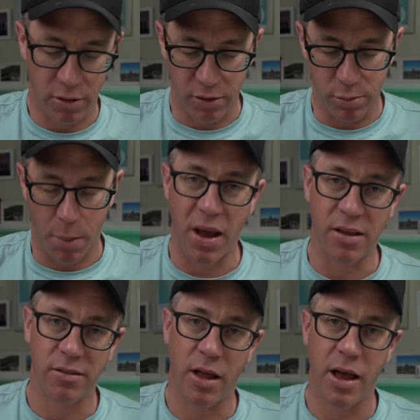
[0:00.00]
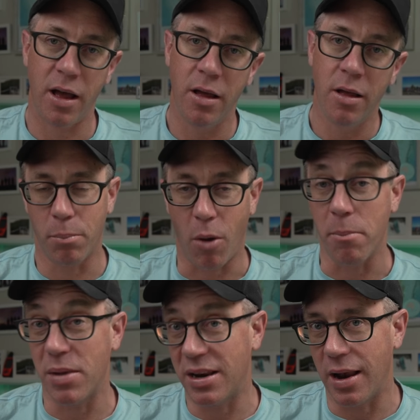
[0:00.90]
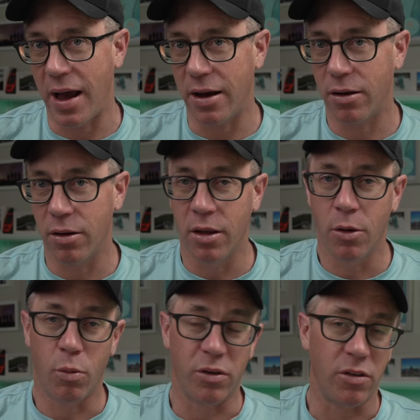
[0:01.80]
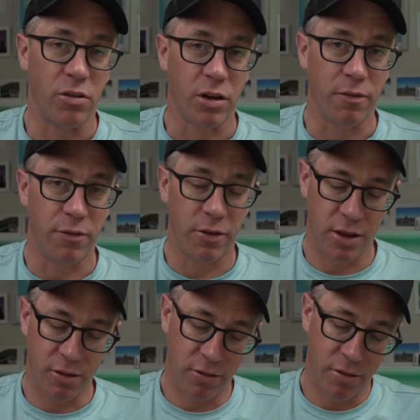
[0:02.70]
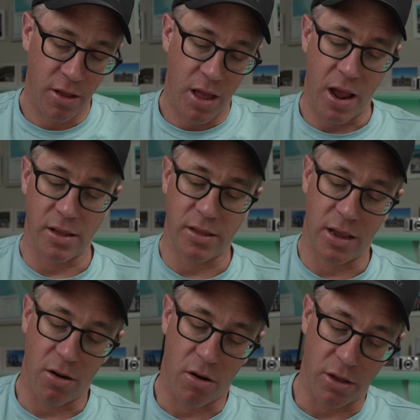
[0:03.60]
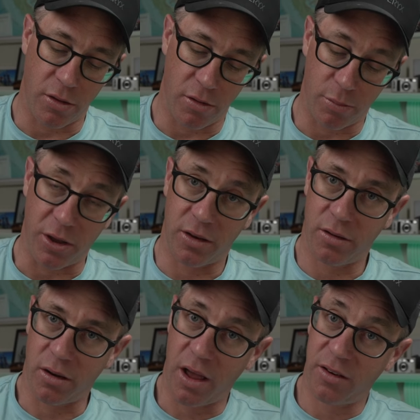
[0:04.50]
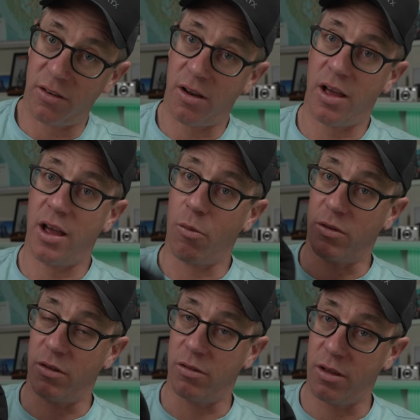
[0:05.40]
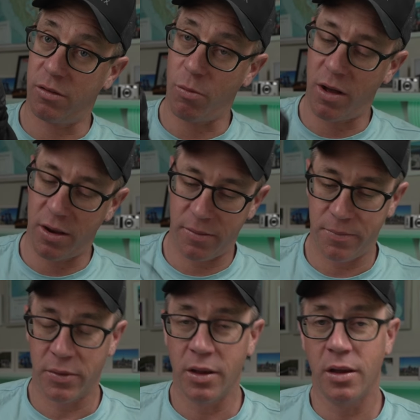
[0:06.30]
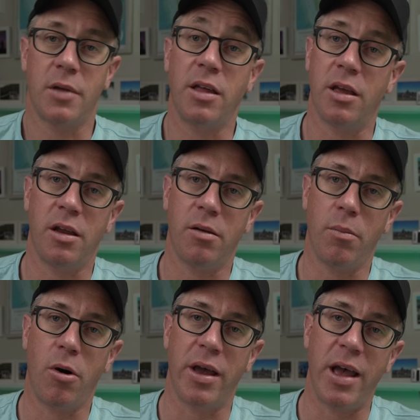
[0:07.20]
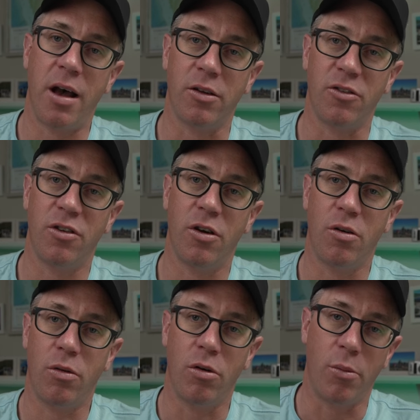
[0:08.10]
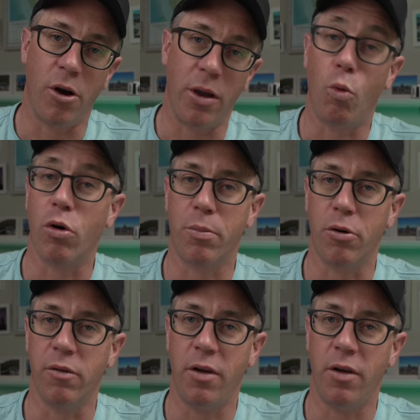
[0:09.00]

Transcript: I use my base layer, my mid layer, which is like a fleece, and then I use my insulation layer, which is this one, and then my outer shell or my waterproof